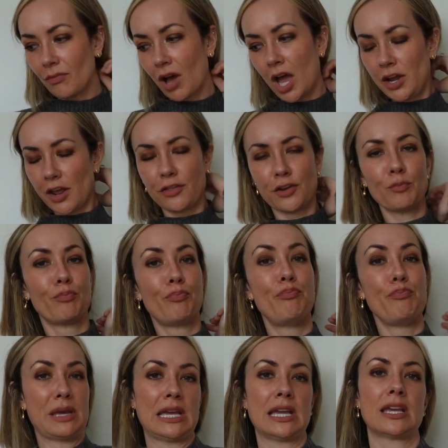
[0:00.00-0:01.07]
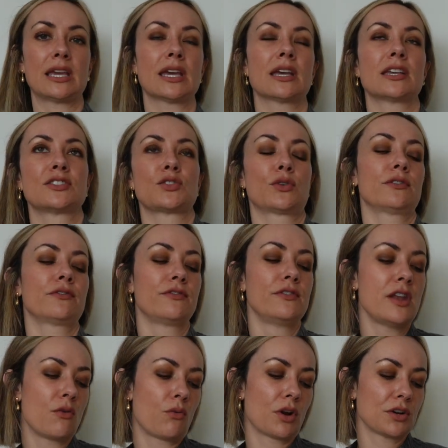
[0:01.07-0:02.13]
Another big sort of
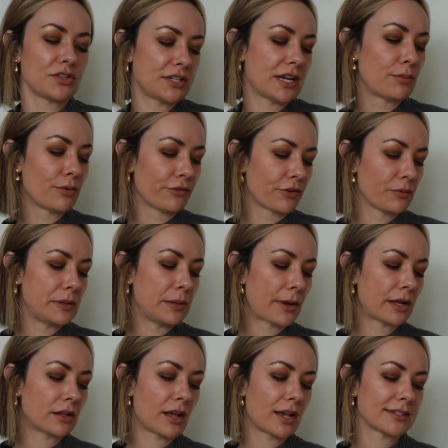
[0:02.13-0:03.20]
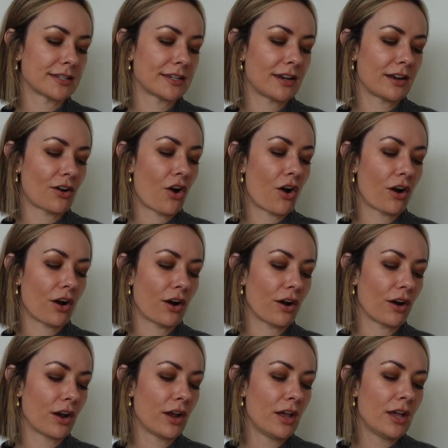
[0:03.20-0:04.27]
knitwear staple for me in my closet
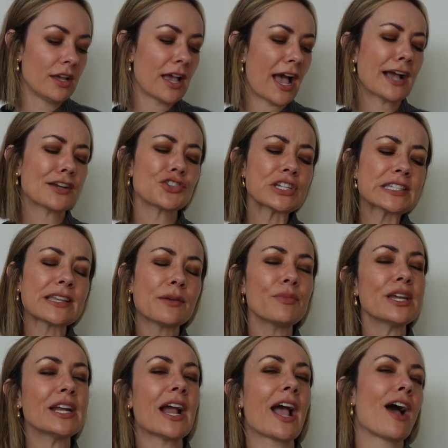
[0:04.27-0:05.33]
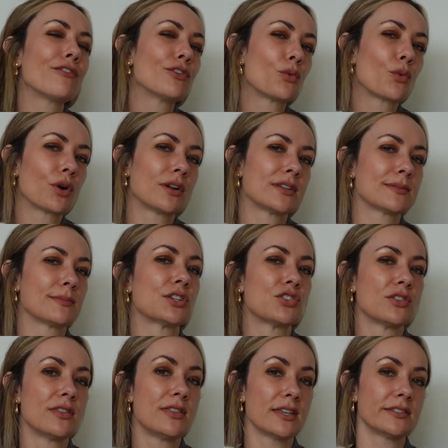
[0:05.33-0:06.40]
are actually something I haven't worn as much
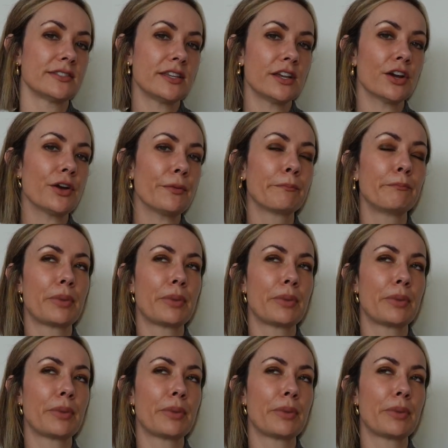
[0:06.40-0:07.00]
this year,